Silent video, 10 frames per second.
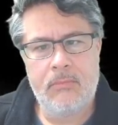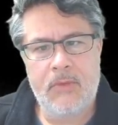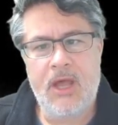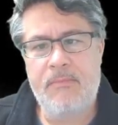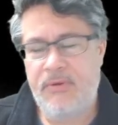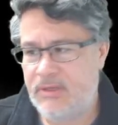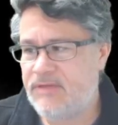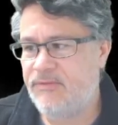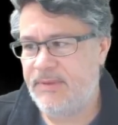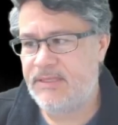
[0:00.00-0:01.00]
Components
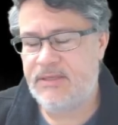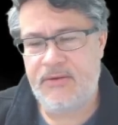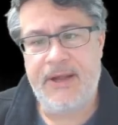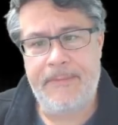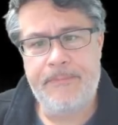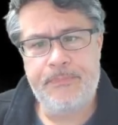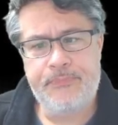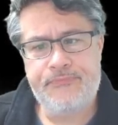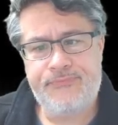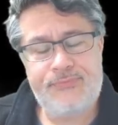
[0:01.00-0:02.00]
of a pizza. Okay.
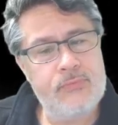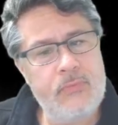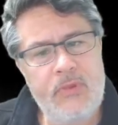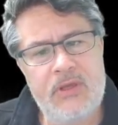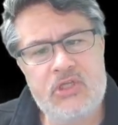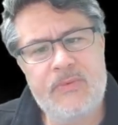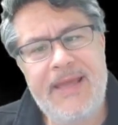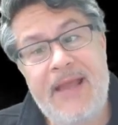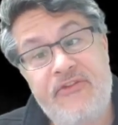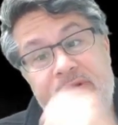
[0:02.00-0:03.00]
So
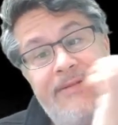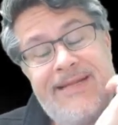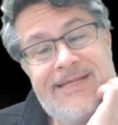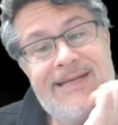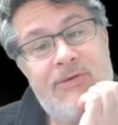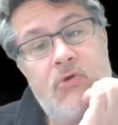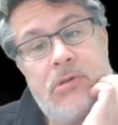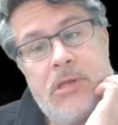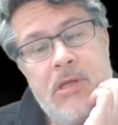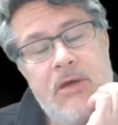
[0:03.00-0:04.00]
that's kind of
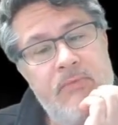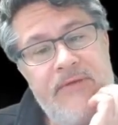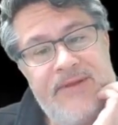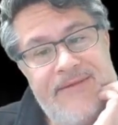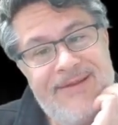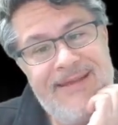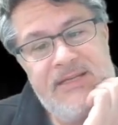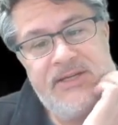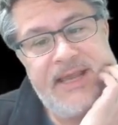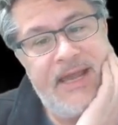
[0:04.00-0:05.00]
cool. We even have an
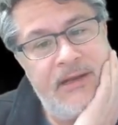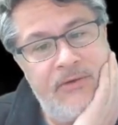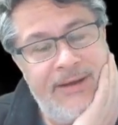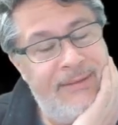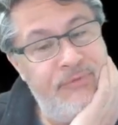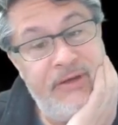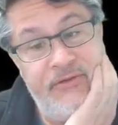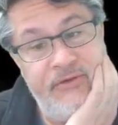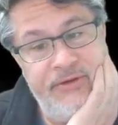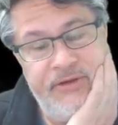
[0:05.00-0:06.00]
easier category, and I'm pretty
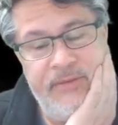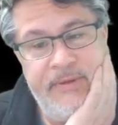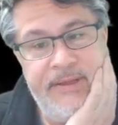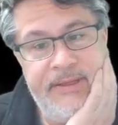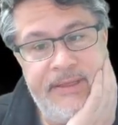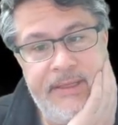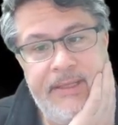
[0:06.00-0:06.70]
sure it's going to be the